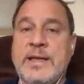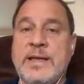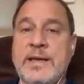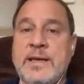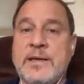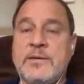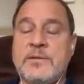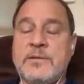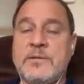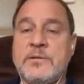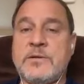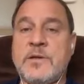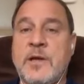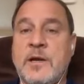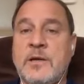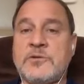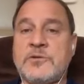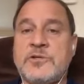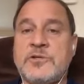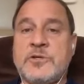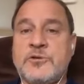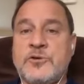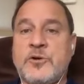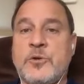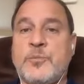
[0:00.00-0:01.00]
yet.
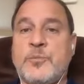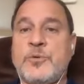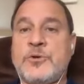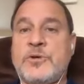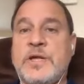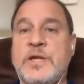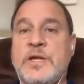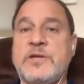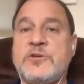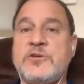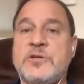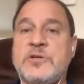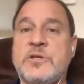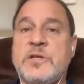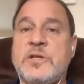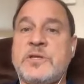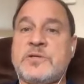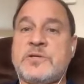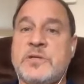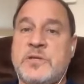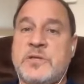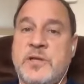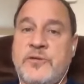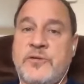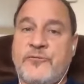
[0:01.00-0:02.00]
Tongues and interpretation is
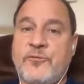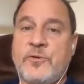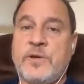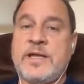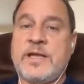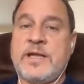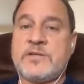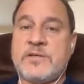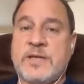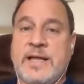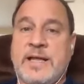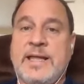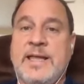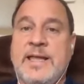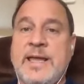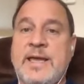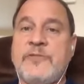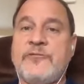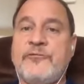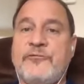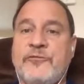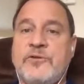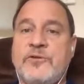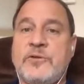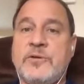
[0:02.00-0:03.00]
a different, it's a
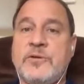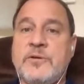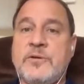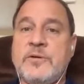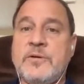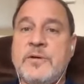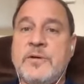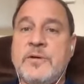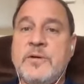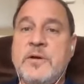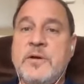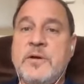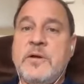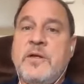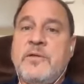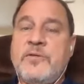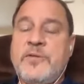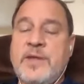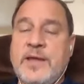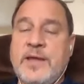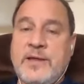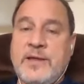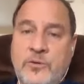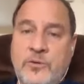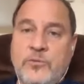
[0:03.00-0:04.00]
gift
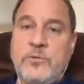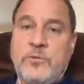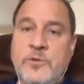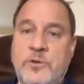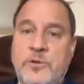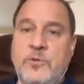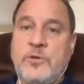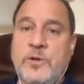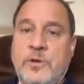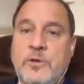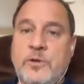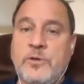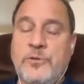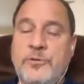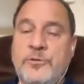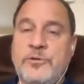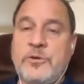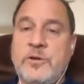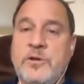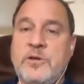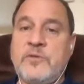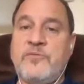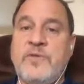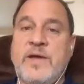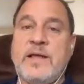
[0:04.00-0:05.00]
that you, you can learn to
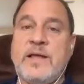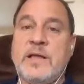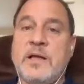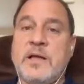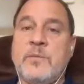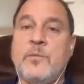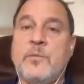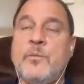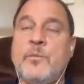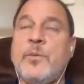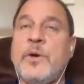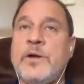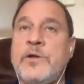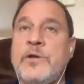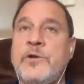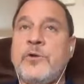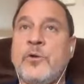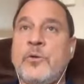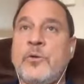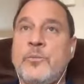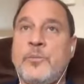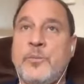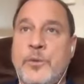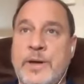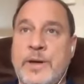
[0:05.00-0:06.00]
develop, but
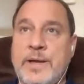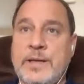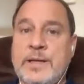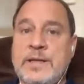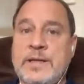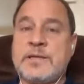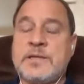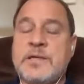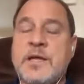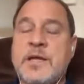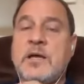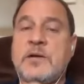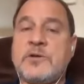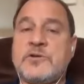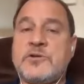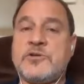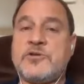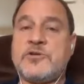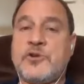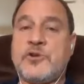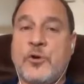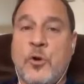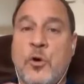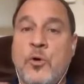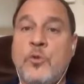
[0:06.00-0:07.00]
you're praying in tongues
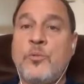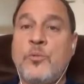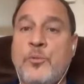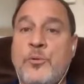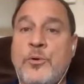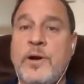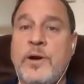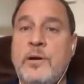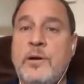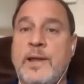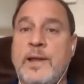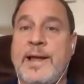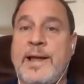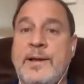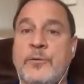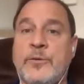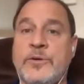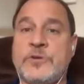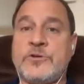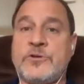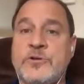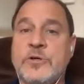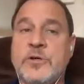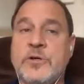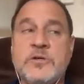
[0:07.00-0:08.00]
is your own prayer
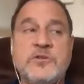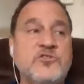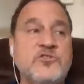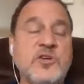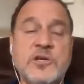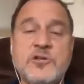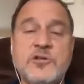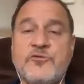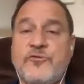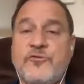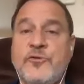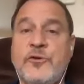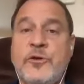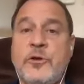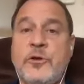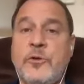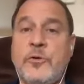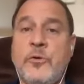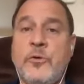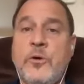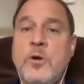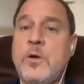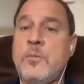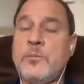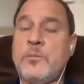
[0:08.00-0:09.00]
language just for
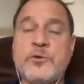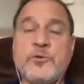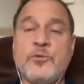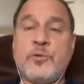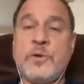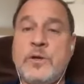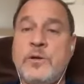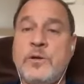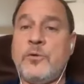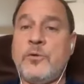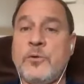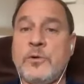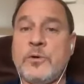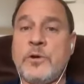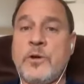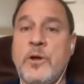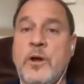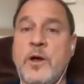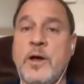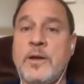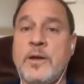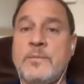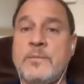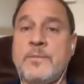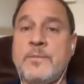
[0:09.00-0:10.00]
you, between you and
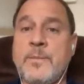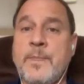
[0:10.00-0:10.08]
God.